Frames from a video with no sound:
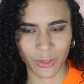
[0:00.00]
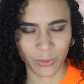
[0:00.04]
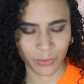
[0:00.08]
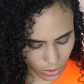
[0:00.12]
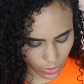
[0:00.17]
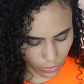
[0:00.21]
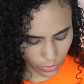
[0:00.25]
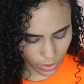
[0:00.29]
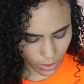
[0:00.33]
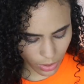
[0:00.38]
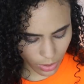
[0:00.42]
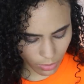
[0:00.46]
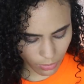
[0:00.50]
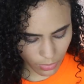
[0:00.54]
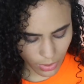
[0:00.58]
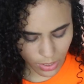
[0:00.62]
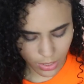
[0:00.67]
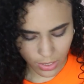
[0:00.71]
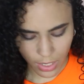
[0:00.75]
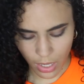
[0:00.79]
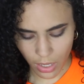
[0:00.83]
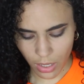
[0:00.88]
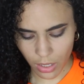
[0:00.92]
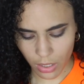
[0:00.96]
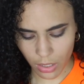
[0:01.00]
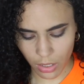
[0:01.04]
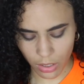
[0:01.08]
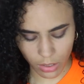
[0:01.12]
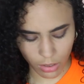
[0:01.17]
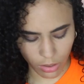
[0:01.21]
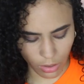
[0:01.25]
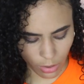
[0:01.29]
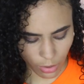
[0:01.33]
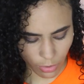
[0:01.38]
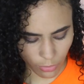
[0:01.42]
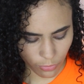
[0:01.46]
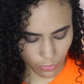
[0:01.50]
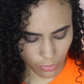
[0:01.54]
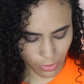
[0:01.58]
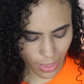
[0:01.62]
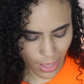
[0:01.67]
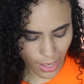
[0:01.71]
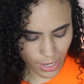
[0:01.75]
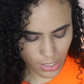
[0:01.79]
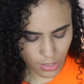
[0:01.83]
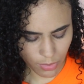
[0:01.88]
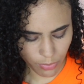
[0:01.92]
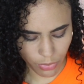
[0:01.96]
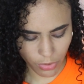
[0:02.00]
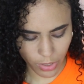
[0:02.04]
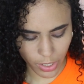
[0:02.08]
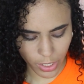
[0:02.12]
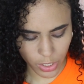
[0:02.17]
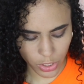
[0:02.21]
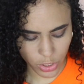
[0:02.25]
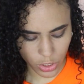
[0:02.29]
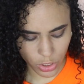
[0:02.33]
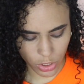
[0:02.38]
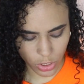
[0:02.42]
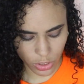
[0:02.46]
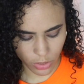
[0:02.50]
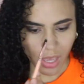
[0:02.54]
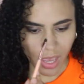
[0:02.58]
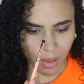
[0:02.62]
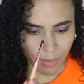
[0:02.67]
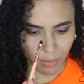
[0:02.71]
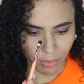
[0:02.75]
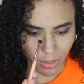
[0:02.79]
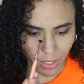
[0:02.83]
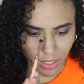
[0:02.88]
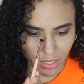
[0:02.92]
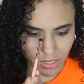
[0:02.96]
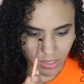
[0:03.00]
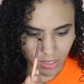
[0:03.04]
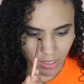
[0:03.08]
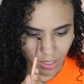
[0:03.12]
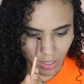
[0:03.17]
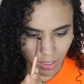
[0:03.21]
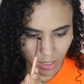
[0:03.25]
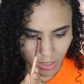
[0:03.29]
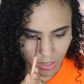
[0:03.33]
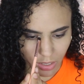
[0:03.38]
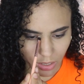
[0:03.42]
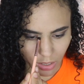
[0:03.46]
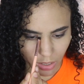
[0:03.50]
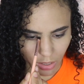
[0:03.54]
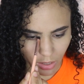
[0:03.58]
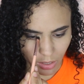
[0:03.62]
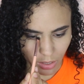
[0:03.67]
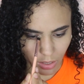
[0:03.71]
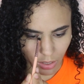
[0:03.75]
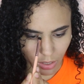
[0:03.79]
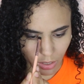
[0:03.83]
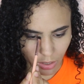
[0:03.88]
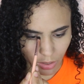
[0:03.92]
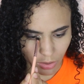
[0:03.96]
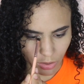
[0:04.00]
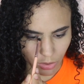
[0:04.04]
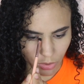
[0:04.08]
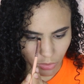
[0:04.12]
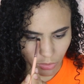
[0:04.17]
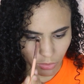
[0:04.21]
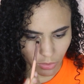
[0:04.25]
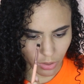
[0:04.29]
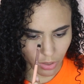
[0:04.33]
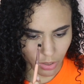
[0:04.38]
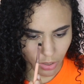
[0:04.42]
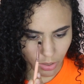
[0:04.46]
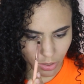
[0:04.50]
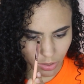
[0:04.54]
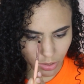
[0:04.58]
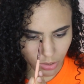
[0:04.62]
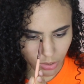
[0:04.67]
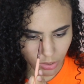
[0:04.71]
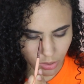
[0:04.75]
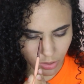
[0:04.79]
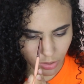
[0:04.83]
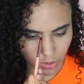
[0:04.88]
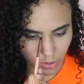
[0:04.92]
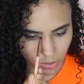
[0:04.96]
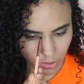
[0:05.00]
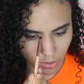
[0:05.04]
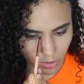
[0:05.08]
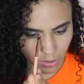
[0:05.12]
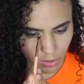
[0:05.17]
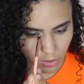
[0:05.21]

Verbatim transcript: So we're gonna be taking it on a flat brush and placing it in the inner corners,